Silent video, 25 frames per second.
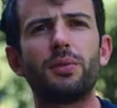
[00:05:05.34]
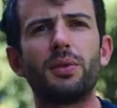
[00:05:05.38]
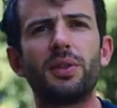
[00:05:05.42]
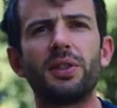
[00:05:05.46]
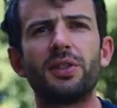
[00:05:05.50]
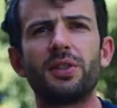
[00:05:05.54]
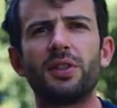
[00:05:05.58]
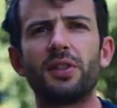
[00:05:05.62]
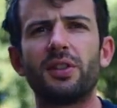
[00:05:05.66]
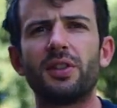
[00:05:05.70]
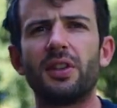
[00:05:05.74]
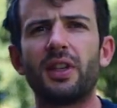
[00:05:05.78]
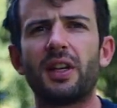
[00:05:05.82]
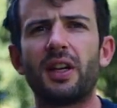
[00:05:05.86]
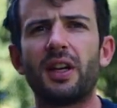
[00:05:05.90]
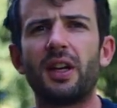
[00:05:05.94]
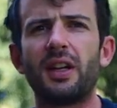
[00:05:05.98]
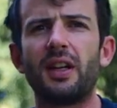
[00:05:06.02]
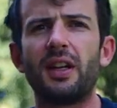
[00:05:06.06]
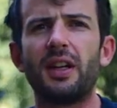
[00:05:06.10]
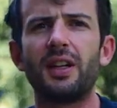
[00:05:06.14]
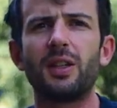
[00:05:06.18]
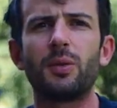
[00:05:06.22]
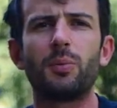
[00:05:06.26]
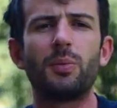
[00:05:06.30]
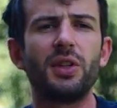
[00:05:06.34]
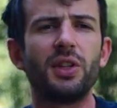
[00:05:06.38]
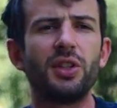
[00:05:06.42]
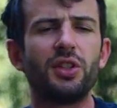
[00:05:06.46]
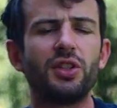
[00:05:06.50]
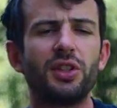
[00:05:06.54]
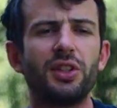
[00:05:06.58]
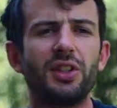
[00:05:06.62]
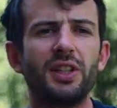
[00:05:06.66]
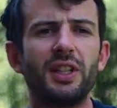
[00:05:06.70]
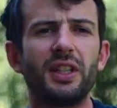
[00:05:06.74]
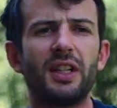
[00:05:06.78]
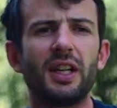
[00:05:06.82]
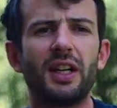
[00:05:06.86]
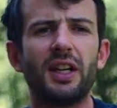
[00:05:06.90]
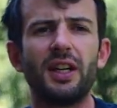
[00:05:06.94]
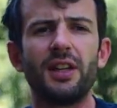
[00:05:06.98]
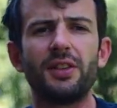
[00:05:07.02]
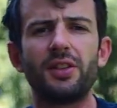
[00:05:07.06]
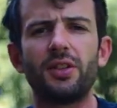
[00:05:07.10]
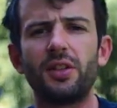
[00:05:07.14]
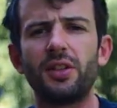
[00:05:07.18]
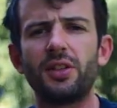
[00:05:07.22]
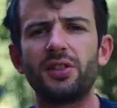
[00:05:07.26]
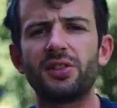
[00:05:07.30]
reasons I like BGD
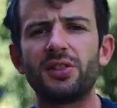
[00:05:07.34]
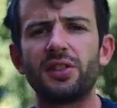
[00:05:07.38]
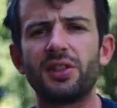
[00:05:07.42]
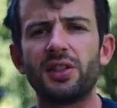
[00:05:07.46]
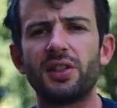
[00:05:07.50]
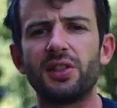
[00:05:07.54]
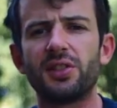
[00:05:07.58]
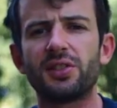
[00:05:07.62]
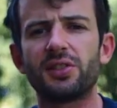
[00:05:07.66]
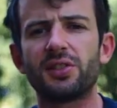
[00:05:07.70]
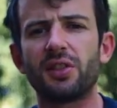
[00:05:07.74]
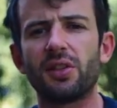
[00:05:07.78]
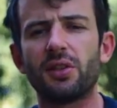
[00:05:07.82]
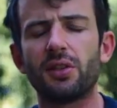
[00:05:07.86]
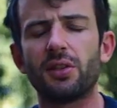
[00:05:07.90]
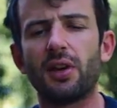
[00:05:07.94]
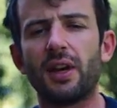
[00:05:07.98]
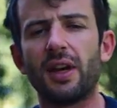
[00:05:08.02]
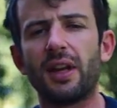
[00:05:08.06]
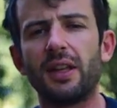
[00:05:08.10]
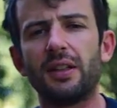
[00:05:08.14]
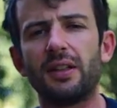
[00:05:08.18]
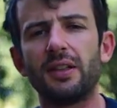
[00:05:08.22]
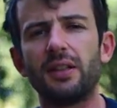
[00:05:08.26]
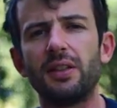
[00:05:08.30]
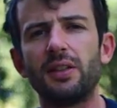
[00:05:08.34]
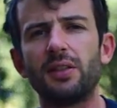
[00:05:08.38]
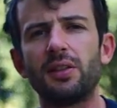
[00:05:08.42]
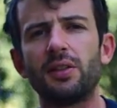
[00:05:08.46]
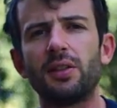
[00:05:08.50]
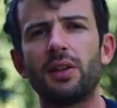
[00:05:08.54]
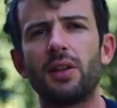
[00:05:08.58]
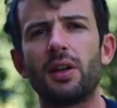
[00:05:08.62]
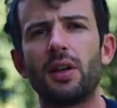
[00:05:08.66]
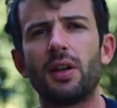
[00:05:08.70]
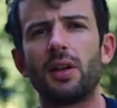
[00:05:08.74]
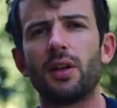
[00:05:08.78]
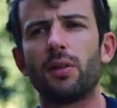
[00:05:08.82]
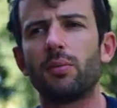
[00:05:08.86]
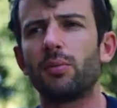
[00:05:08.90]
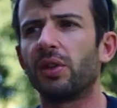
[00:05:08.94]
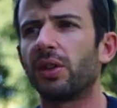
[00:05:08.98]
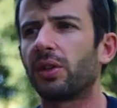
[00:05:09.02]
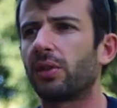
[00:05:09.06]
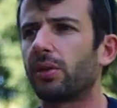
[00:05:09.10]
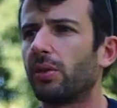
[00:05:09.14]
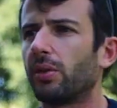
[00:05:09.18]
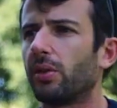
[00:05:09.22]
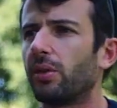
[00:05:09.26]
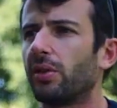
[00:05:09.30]
gliders is handling,
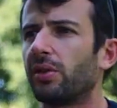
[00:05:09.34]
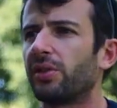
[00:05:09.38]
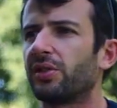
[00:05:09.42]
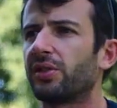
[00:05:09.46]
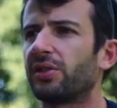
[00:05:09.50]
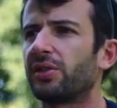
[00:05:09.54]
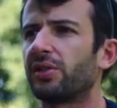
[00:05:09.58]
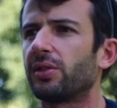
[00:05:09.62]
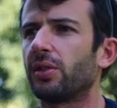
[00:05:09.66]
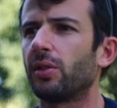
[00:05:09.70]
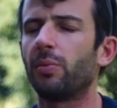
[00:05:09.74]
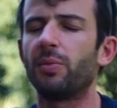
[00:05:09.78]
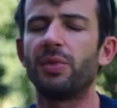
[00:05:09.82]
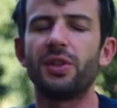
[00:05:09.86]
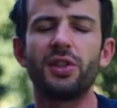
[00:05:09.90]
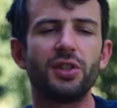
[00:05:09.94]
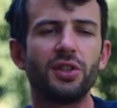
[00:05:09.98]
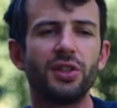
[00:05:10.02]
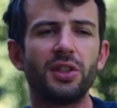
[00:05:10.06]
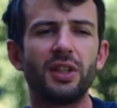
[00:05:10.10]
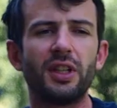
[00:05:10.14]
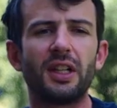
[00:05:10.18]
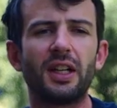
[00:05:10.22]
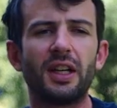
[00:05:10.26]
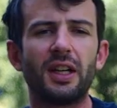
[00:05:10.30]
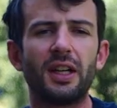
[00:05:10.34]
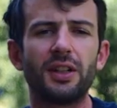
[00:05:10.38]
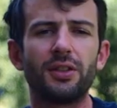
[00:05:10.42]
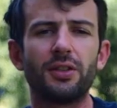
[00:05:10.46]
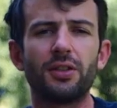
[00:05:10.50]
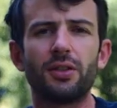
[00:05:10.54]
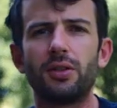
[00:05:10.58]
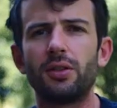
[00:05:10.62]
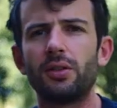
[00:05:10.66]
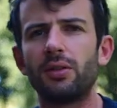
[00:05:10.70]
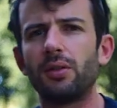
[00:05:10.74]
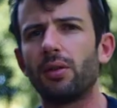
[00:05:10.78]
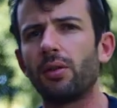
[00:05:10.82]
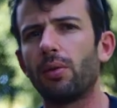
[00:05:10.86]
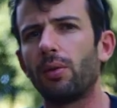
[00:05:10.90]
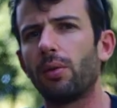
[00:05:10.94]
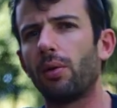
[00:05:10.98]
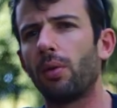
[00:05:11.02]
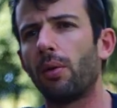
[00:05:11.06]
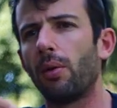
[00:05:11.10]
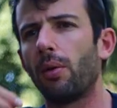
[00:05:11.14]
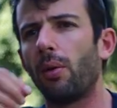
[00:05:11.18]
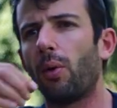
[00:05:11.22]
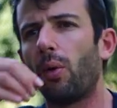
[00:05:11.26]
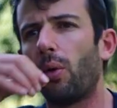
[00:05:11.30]
because a BGD glider
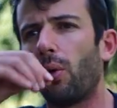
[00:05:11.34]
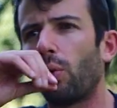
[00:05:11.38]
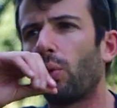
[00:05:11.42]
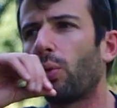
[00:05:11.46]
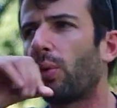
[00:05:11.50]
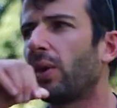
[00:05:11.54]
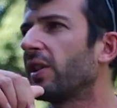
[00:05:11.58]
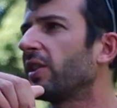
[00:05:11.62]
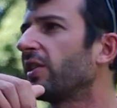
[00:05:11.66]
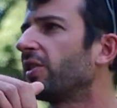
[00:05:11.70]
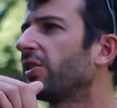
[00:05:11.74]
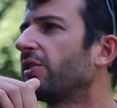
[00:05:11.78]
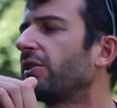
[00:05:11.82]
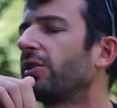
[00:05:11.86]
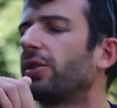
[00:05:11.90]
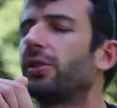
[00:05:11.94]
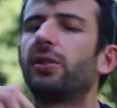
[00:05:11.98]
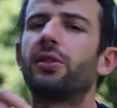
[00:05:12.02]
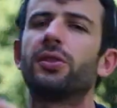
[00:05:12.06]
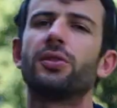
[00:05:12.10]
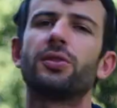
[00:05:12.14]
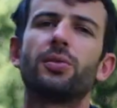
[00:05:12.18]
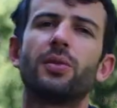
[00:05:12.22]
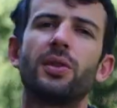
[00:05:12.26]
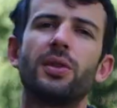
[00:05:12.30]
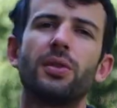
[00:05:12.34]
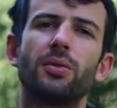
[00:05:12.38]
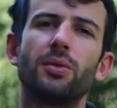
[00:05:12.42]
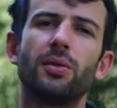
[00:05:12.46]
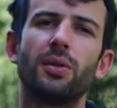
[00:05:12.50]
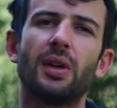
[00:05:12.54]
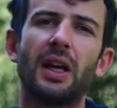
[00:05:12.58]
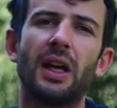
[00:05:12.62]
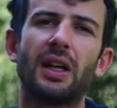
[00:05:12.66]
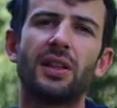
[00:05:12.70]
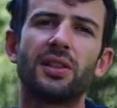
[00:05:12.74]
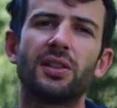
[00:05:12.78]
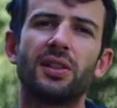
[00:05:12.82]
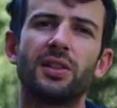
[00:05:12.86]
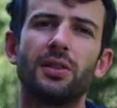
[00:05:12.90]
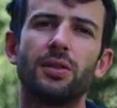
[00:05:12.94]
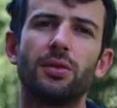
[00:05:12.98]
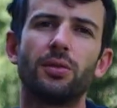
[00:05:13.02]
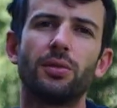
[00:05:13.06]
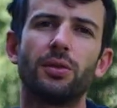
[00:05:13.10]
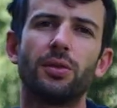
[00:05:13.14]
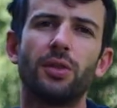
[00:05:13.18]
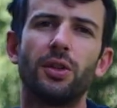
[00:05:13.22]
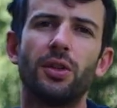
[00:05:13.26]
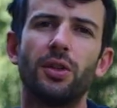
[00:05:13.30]
always turns when you ask it
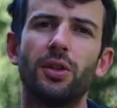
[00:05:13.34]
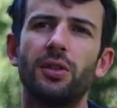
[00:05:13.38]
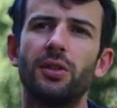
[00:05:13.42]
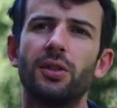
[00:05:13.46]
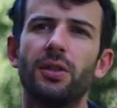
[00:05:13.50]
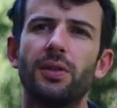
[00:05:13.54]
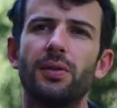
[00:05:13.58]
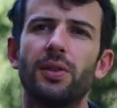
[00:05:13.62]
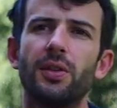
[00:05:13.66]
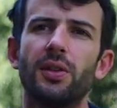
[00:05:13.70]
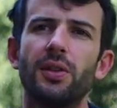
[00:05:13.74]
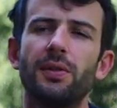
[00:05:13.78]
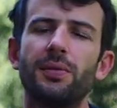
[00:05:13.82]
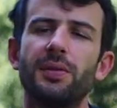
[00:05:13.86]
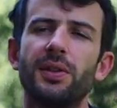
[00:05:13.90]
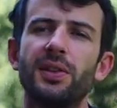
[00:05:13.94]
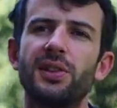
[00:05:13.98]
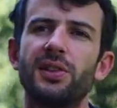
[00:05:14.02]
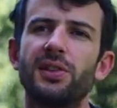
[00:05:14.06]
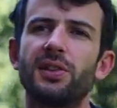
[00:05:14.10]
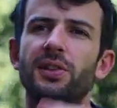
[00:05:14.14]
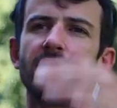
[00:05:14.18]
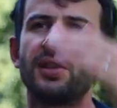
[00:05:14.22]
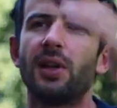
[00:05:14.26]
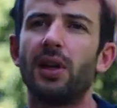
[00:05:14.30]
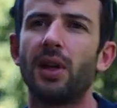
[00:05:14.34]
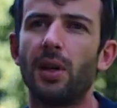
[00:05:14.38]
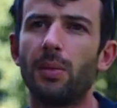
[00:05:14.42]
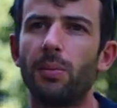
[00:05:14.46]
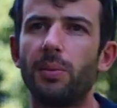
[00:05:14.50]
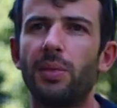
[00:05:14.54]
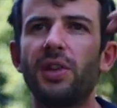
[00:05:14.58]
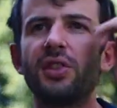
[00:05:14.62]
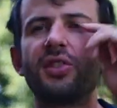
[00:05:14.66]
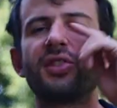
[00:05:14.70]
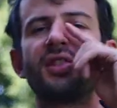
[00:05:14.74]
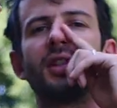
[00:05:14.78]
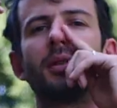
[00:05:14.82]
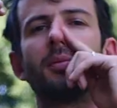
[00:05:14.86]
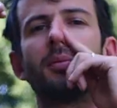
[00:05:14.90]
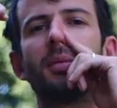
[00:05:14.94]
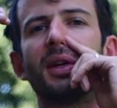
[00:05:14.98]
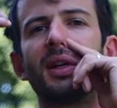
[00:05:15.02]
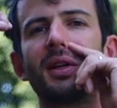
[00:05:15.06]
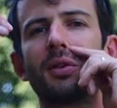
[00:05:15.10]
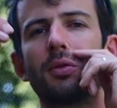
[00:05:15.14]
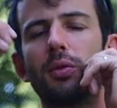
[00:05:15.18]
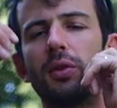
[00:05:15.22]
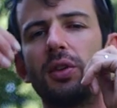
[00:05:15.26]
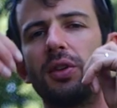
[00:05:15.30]
to turn. Even if it's pitching
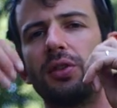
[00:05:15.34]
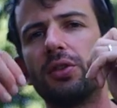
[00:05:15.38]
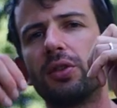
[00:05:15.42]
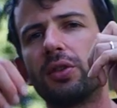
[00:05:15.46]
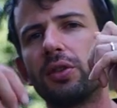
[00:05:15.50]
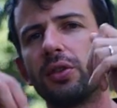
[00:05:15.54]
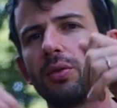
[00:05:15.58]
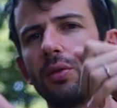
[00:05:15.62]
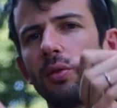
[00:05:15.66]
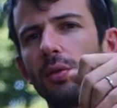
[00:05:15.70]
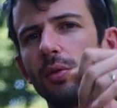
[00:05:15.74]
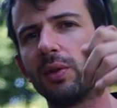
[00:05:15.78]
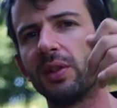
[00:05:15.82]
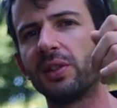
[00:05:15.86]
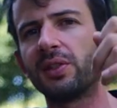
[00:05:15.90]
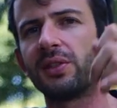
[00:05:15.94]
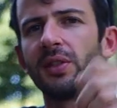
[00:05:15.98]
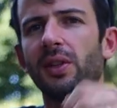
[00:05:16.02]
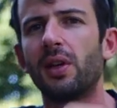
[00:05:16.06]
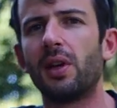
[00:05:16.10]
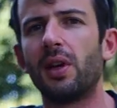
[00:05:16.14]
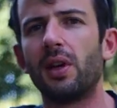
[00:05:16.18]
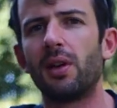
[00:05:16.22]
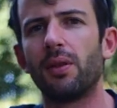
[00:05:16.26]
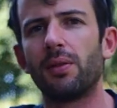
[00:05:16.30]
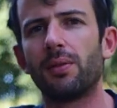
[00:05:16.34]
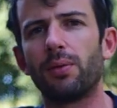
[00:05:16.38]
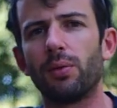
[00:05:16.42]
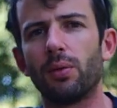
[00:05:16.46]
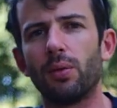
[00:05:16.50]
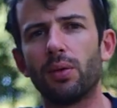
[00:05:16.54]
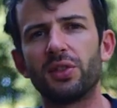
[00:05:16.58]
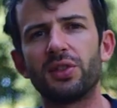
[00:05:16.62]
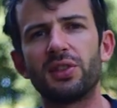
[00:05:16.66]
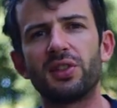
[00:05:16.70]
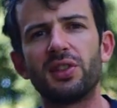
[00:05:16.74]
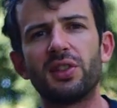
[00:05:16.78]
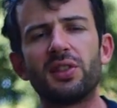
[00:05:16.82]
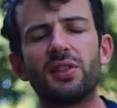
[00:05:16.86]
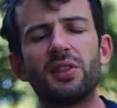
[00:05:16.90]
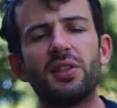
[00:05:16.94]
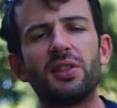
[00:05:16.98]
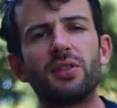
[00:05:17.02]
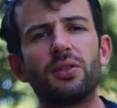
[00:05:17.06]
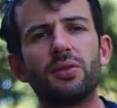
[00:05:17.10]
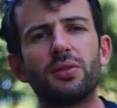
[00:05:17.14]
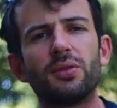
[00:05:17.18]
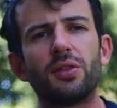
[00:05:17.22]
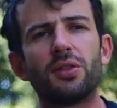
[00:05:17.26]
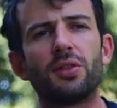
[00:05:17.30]
backward, you can always force it
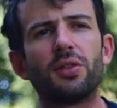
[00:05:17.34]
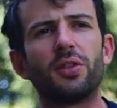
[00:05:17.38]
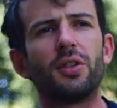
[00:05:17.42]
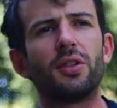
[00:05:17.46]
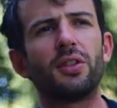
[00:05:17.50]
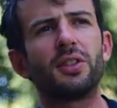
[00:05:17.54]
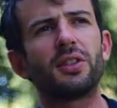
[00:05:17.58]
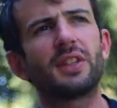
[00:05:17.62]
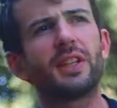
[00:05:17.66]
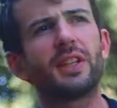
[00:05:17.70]
into the turn,